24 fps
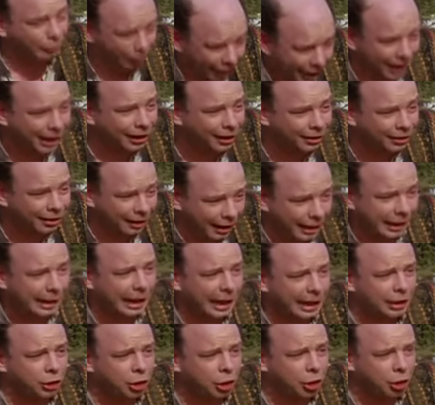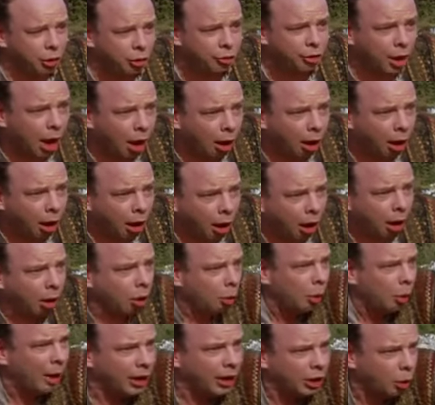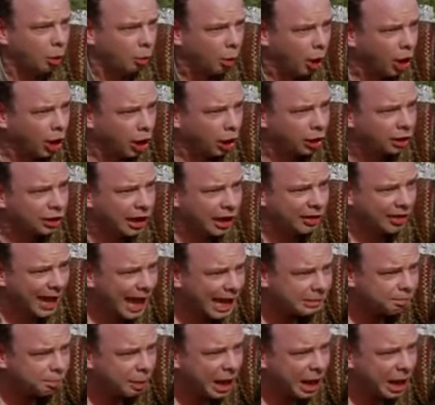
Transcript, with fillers: I will. And I choose? What in the world could that